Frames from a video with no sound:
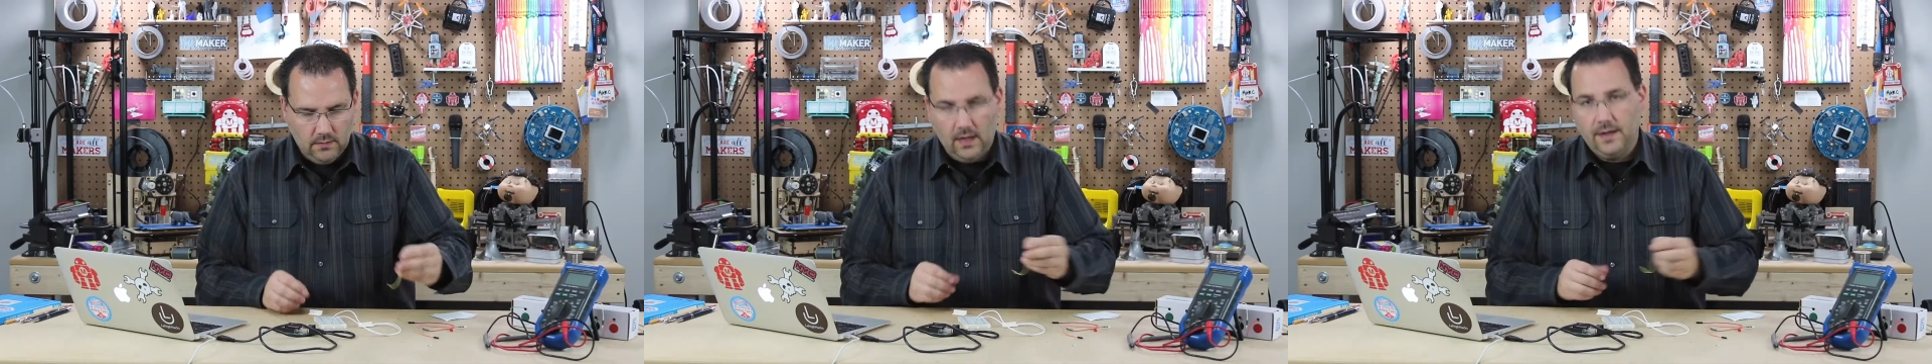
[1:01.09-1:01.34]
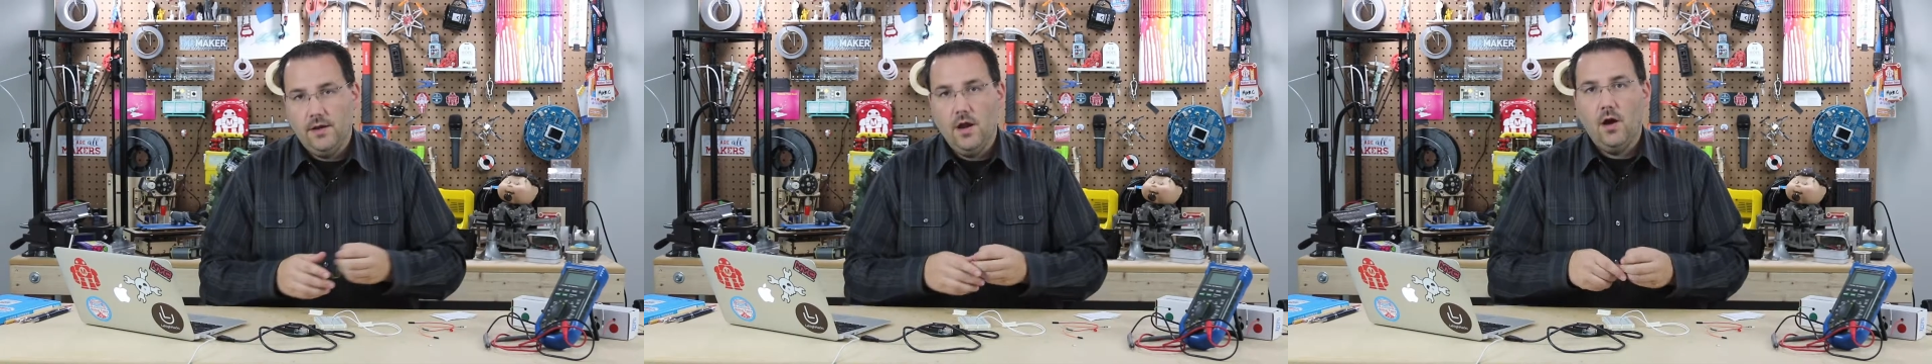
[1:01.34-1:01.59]

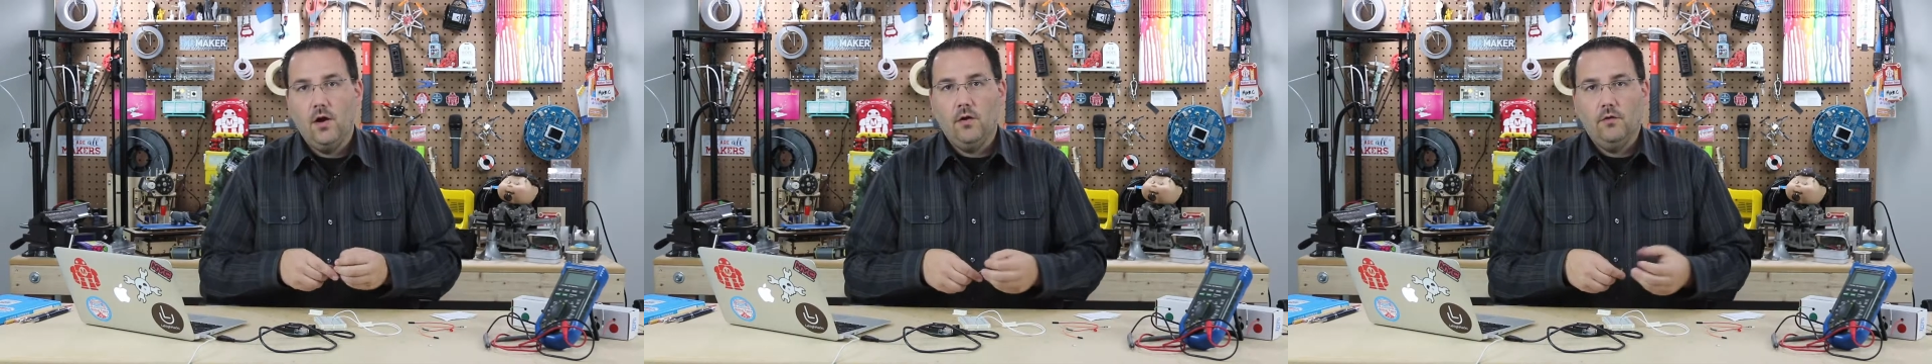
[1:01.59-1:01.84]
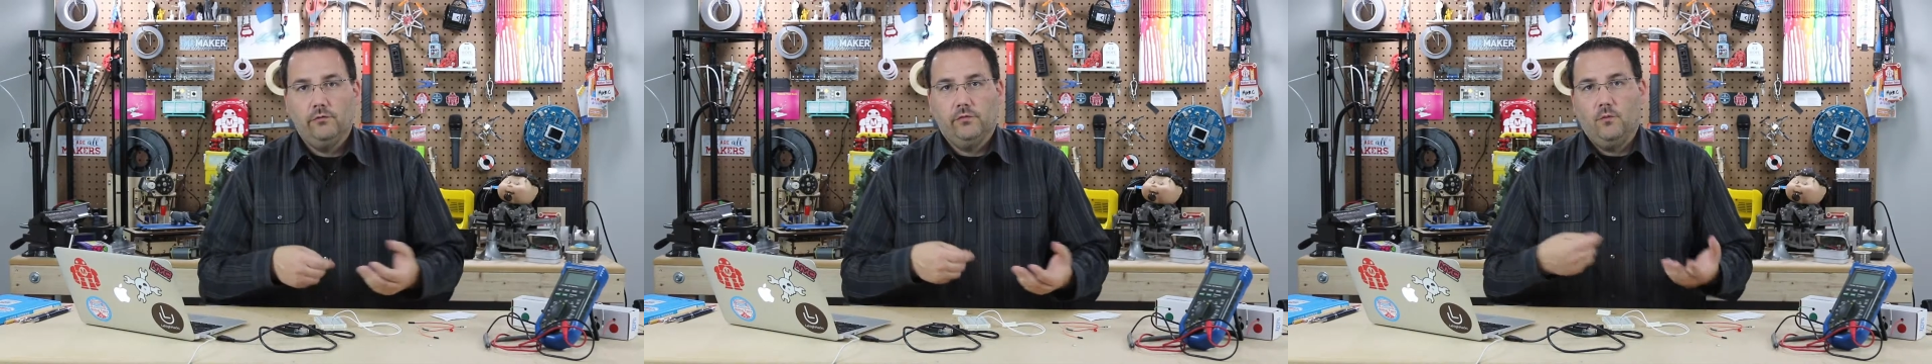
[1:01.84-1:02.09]
I
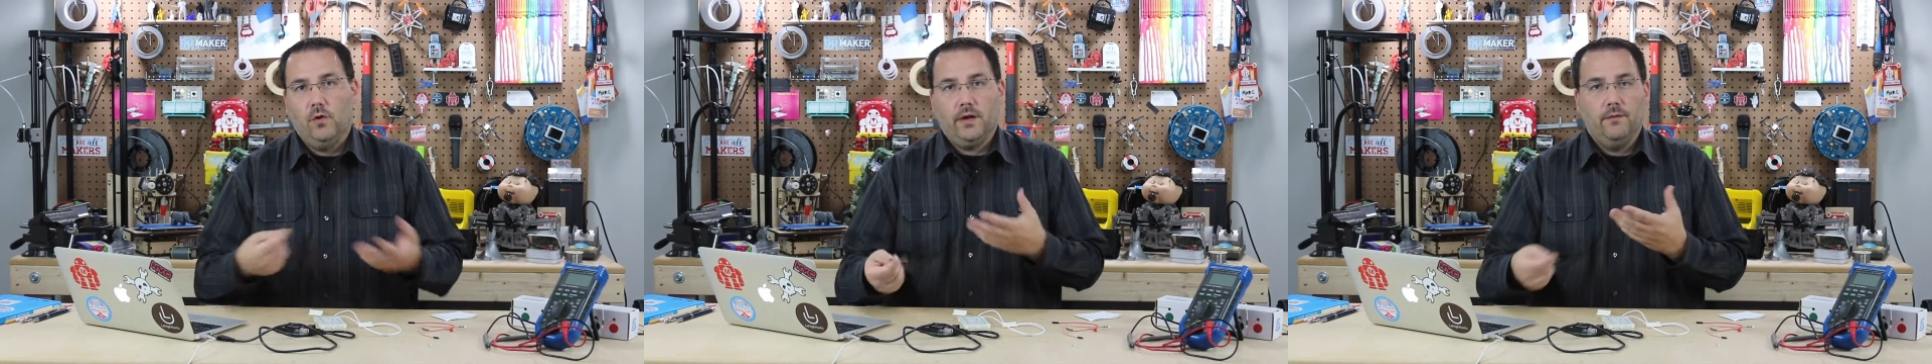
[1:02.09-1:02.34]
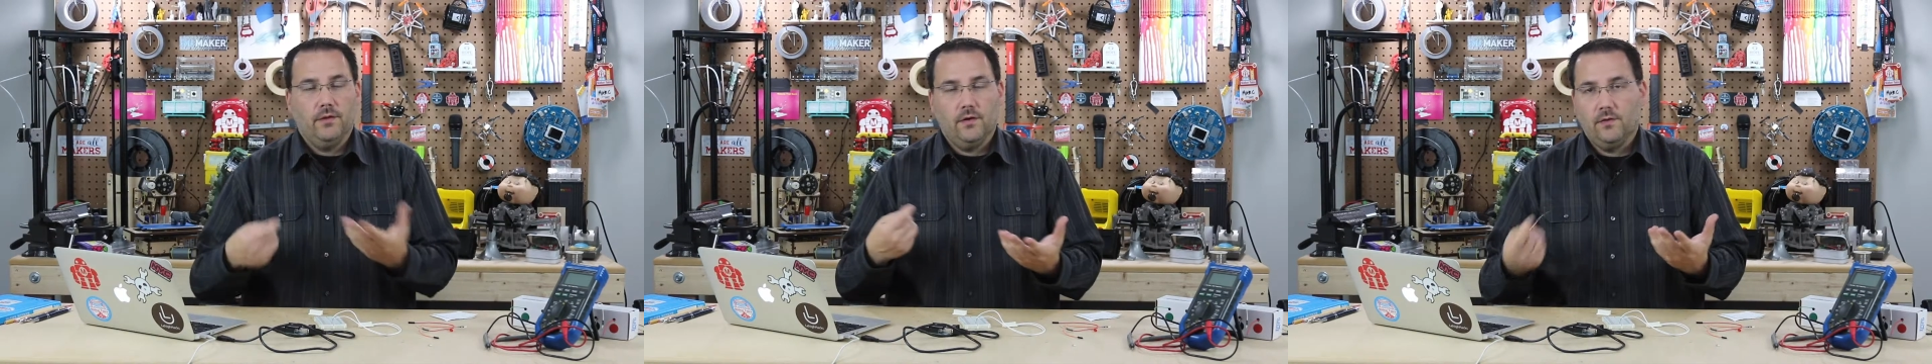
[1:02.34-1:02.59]
know from working
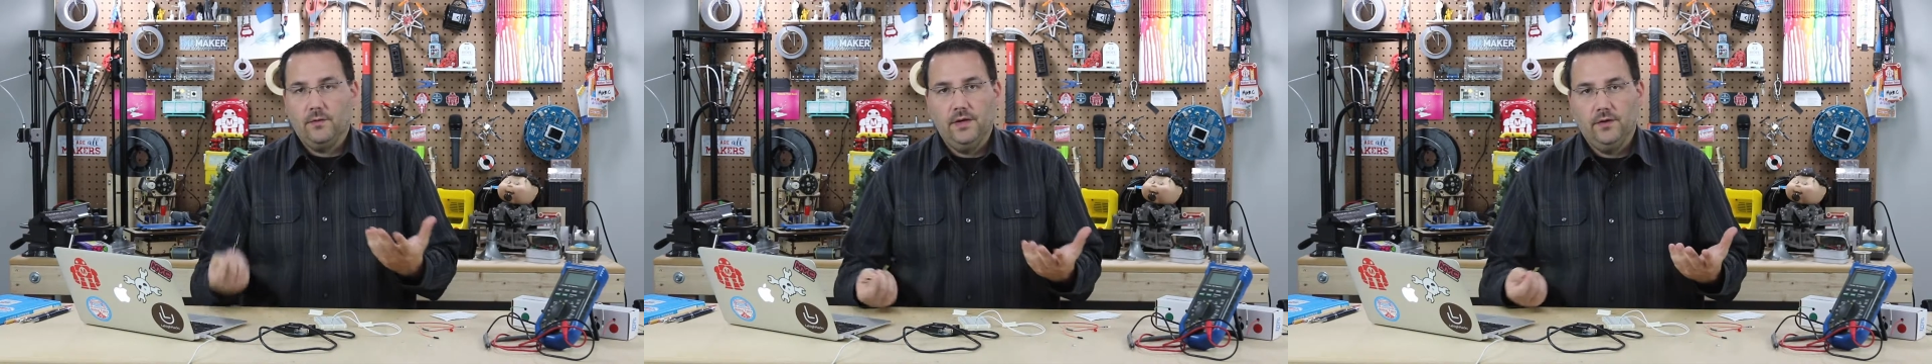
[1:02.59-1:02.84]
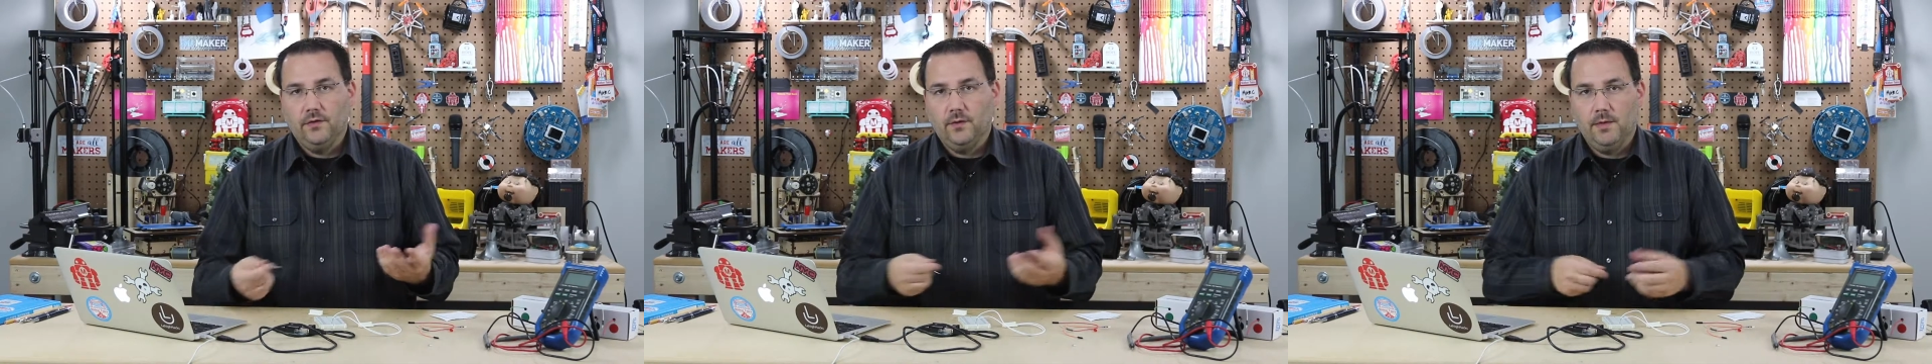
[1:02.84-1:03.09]
with
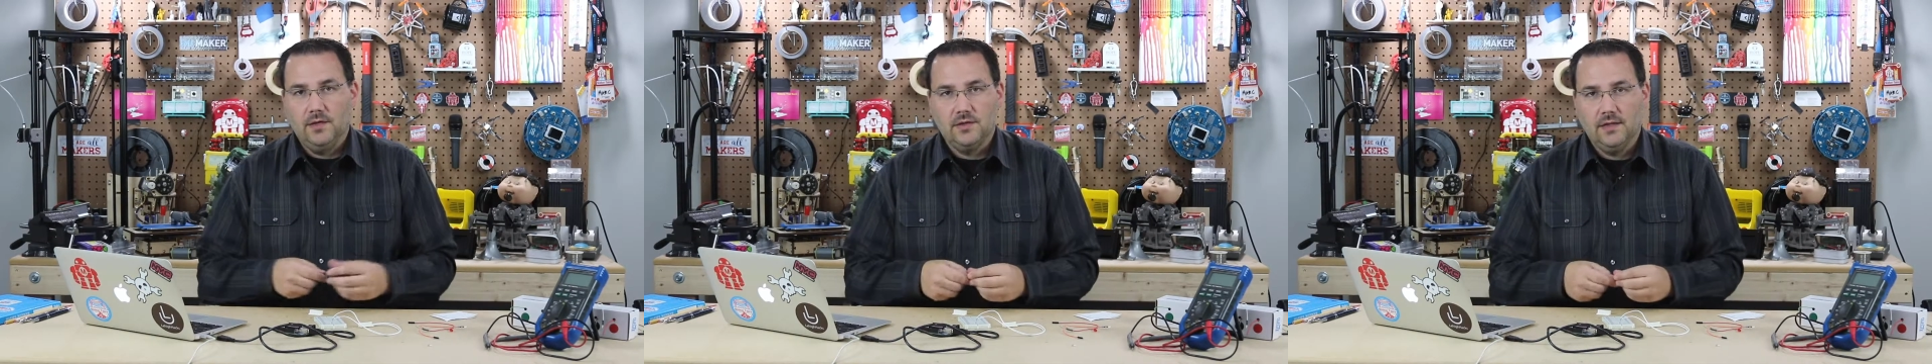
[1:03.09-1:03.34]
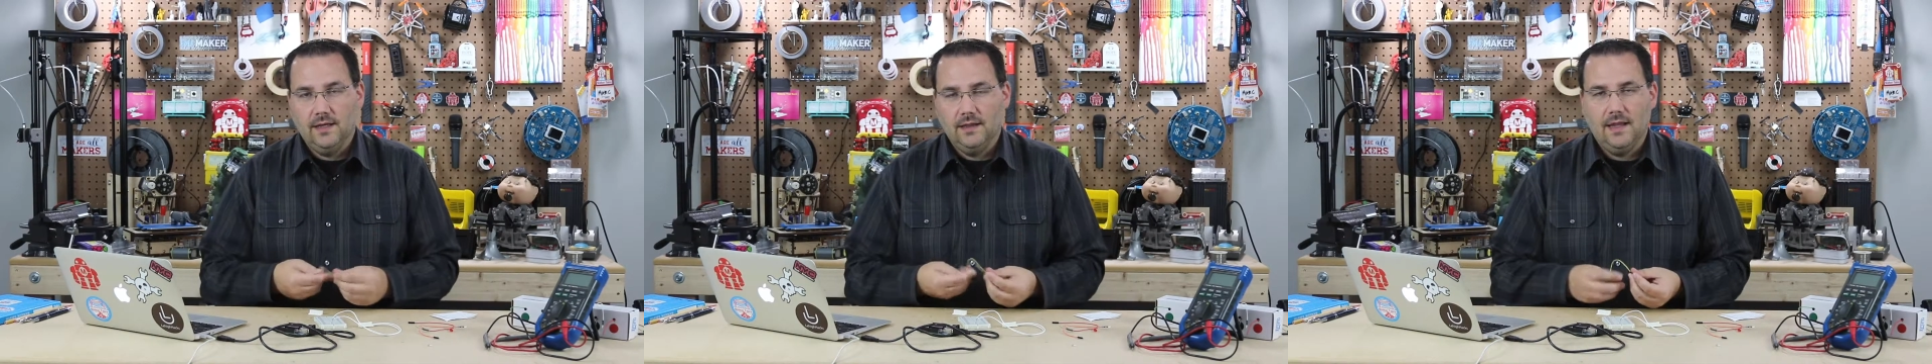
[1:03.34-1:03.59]
Arduino so much
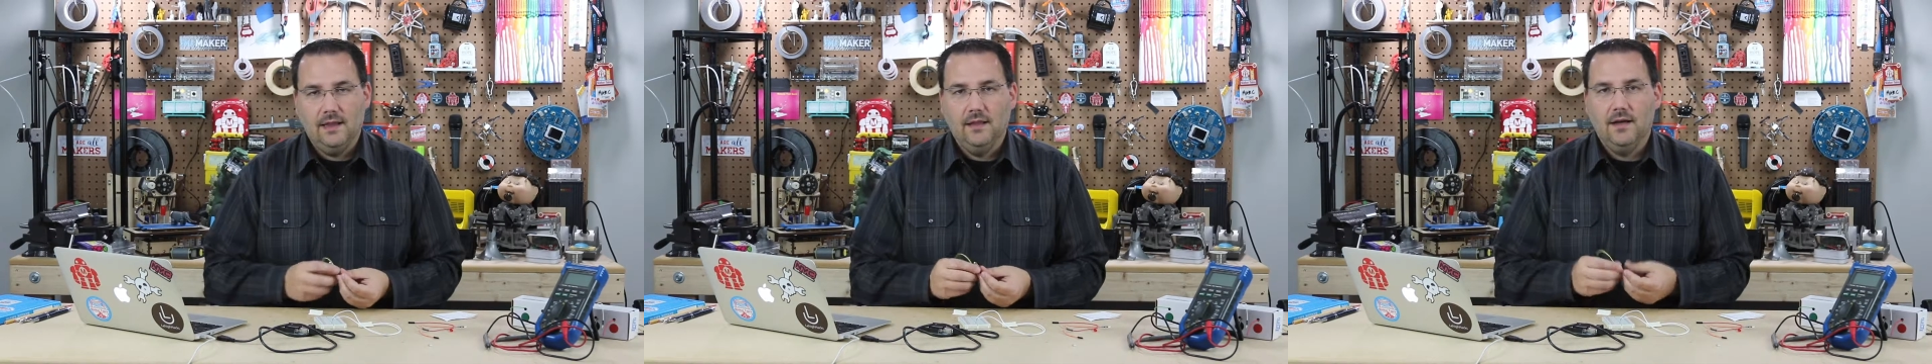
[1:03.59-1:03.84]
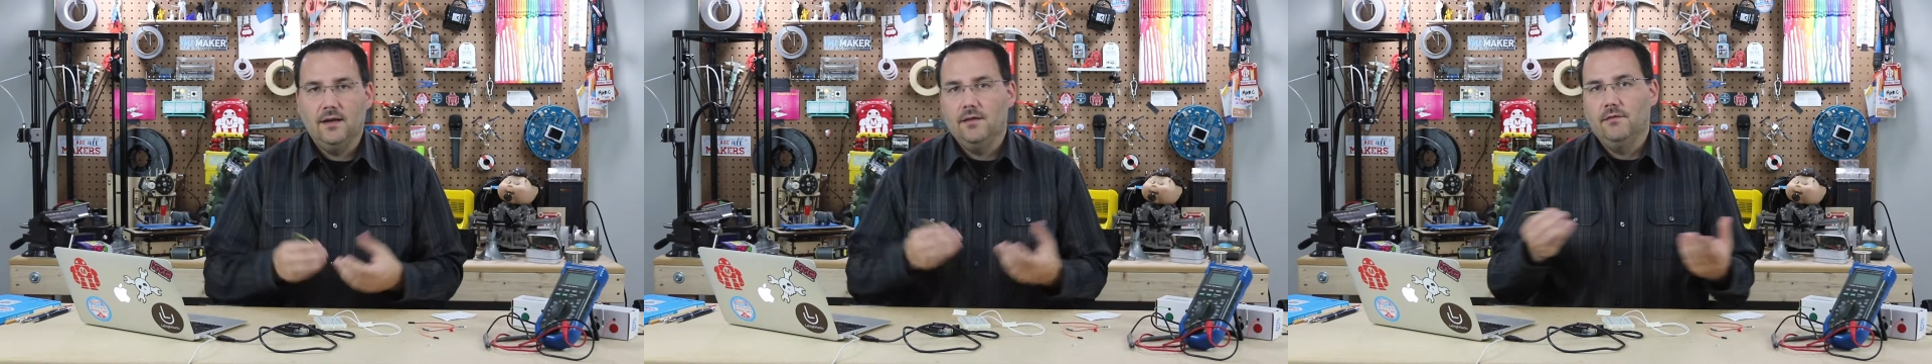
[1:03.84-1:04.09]
that they
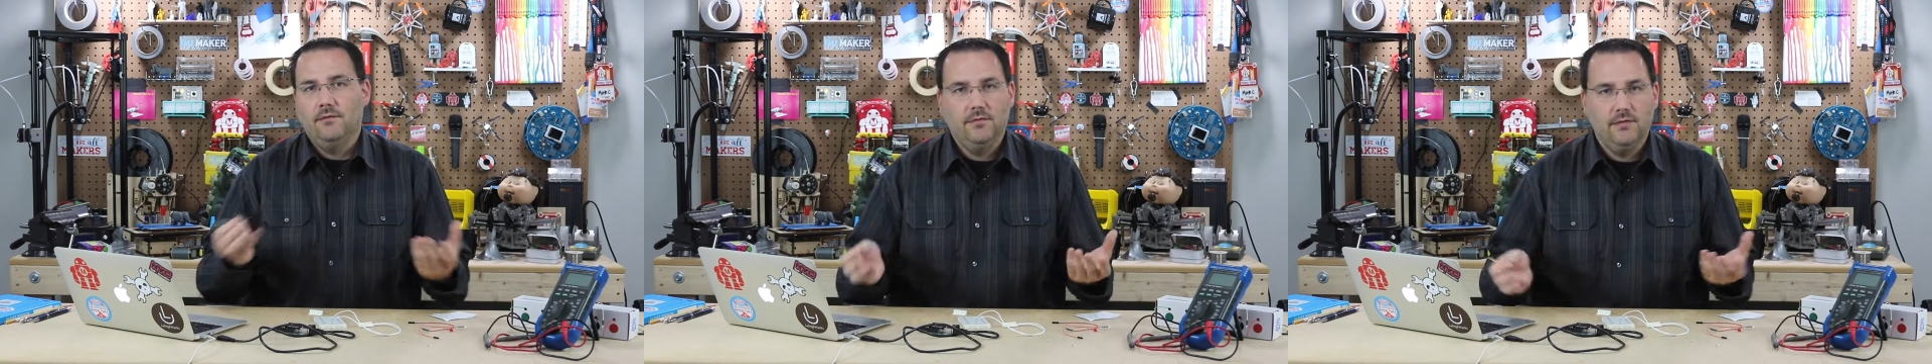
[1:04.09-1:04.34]
love